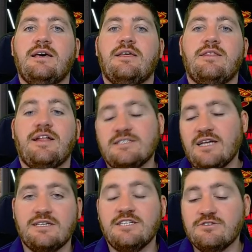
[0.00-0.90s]
that
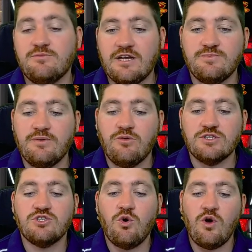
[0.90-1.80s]
cycling team back to being what.
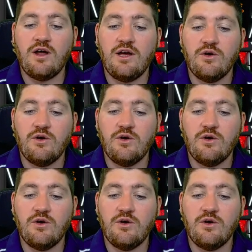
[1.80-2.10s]
So,